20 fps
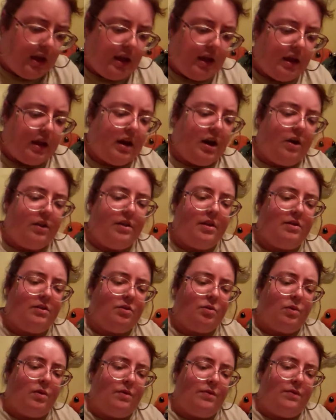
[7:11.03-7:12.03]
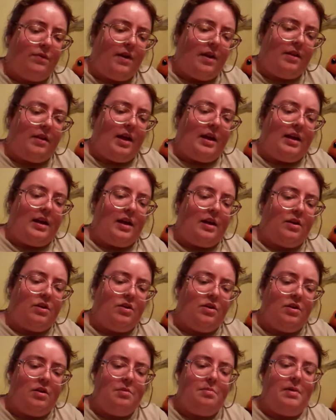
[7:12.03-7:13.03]
you know, this one felt like it
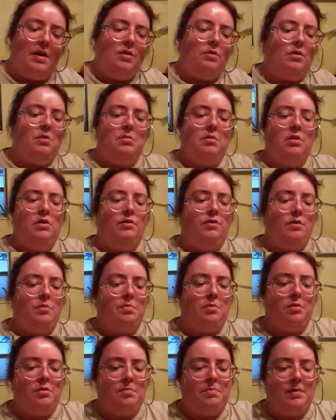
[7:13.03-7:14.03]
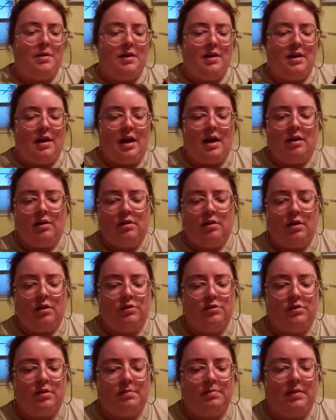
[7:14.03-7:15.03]
could be removable, but I don't know,
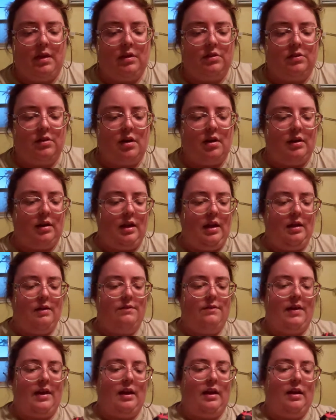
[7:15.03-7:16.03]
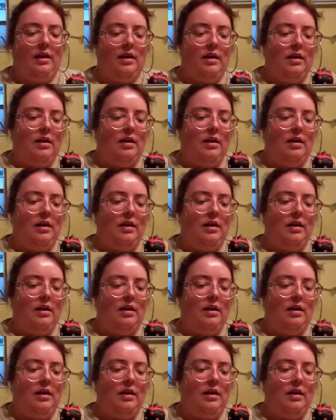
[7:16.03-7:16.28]
something's not giving.